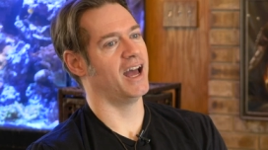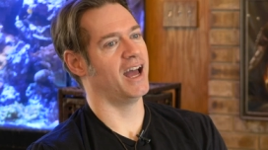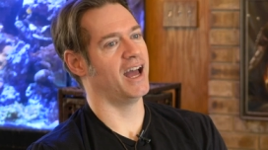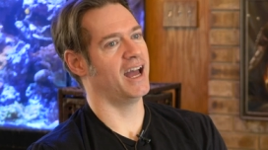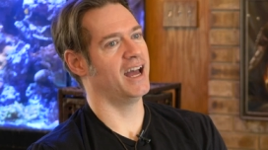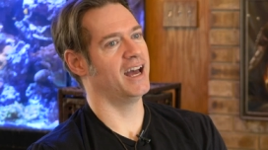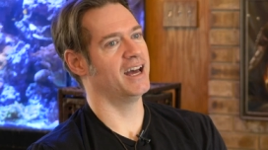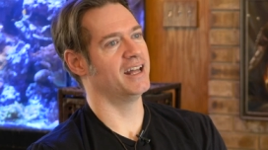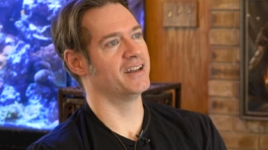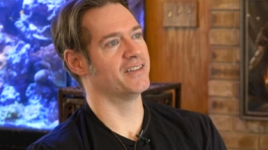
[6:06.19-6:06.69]

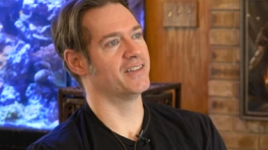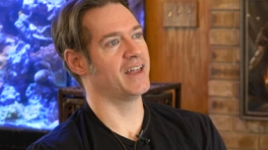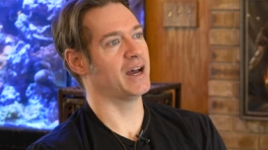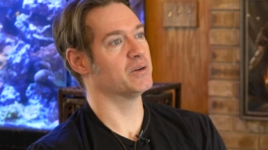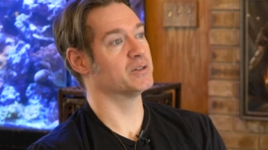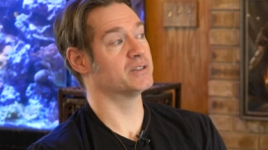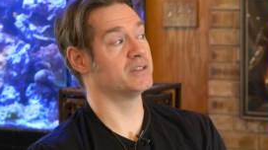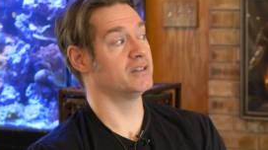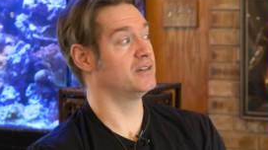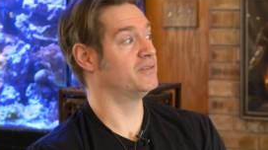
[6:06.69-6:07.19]
And that
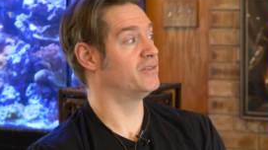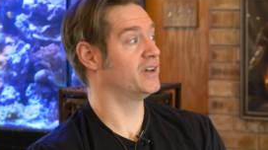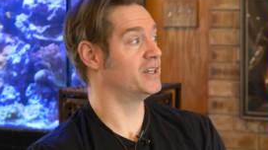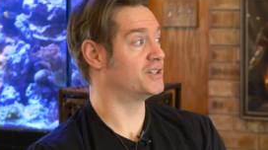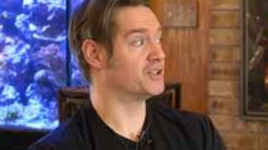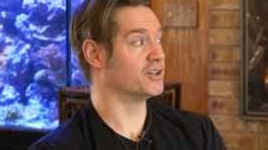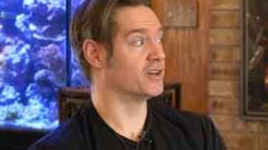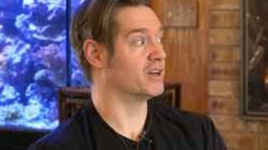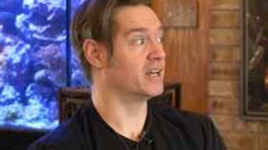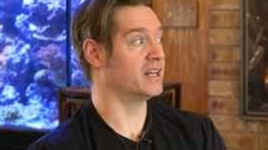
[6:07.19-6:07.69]
was an
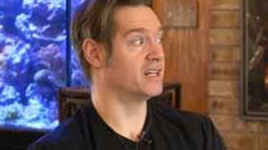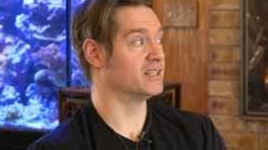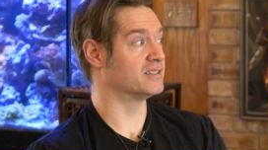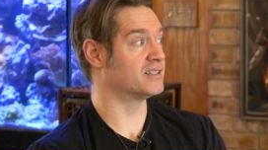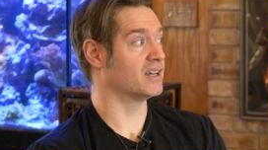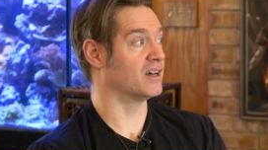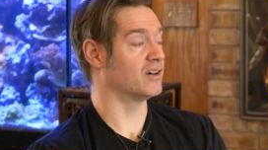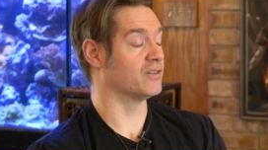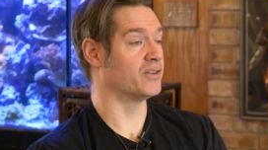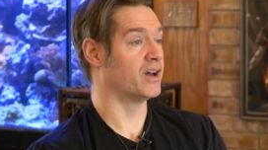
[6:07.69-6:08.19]
adventure in
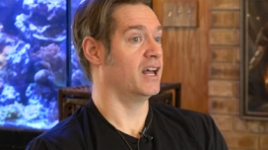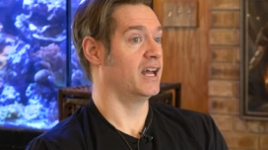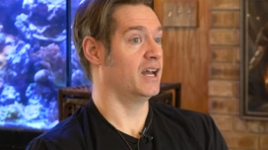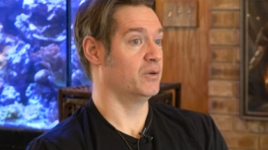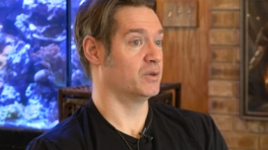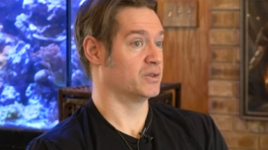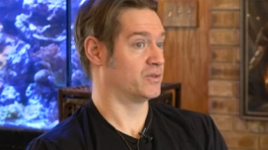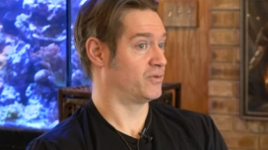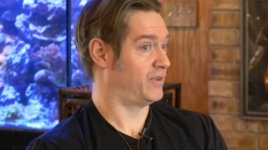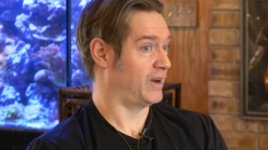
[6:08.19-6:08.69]
itself. It
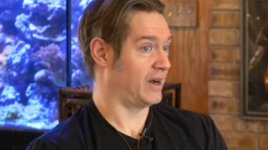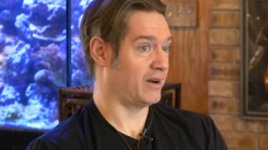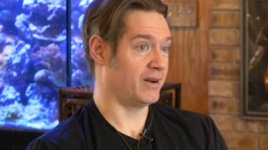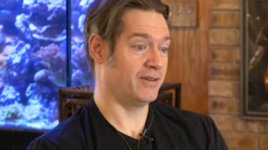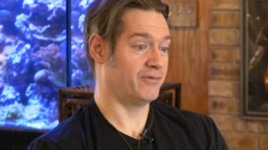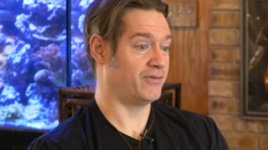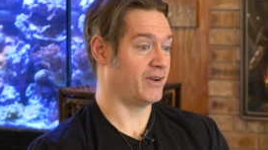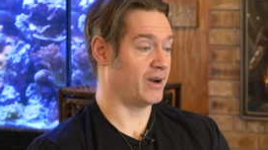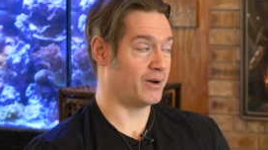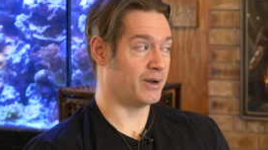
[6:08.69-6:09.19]
was very,
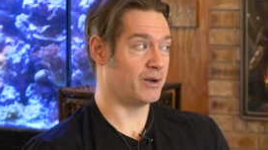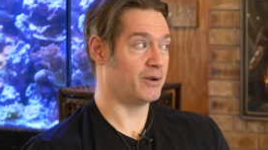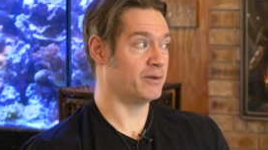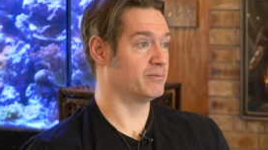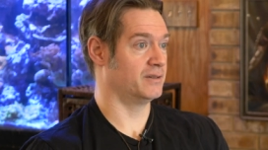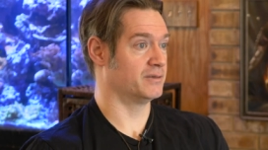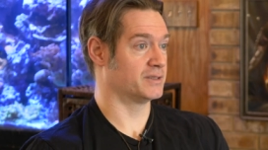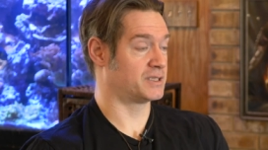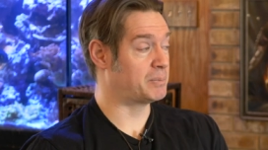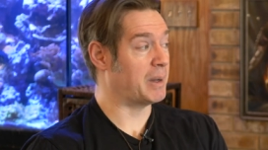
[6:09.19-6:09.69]
very
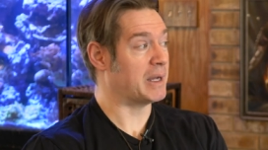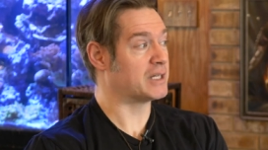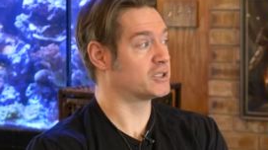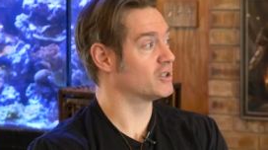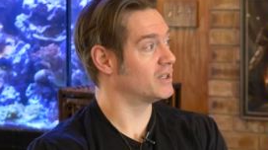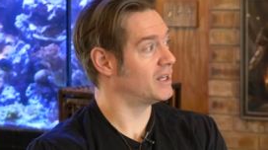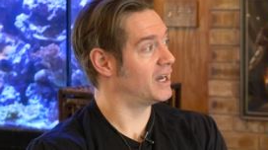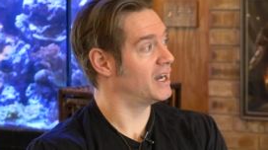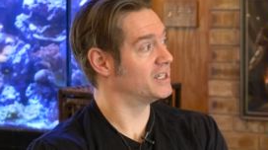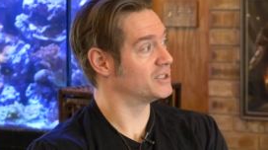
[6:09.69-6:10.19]

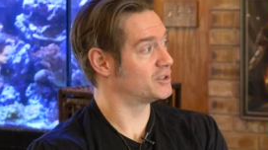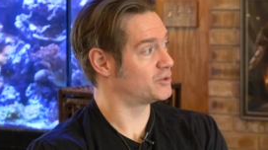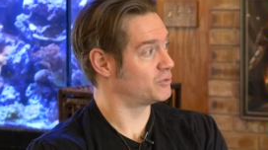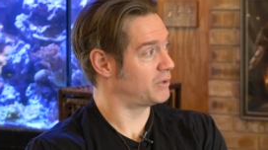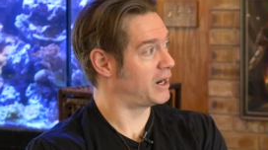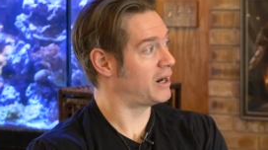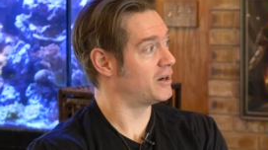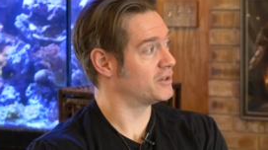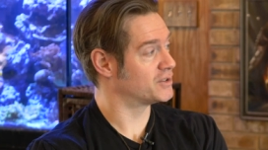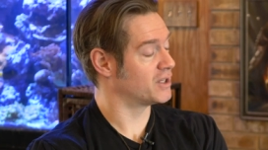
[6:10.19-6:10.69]
specialized,
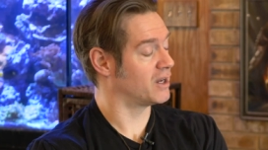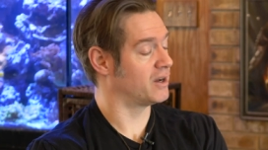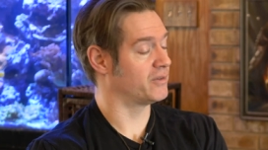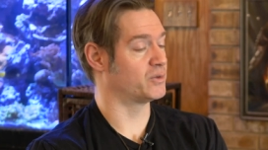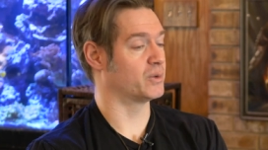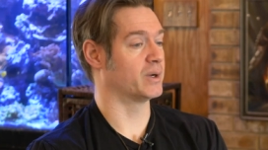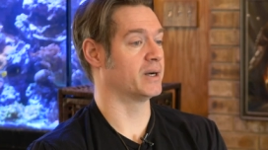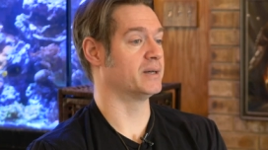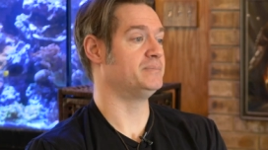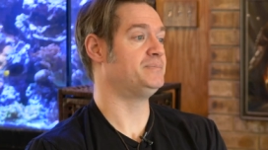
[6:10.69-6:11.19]
rare
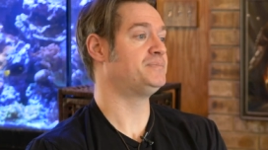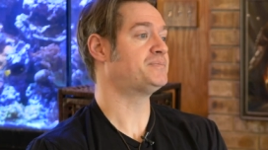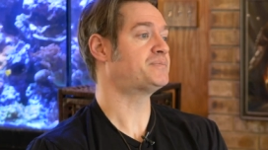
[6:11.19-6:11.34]
software.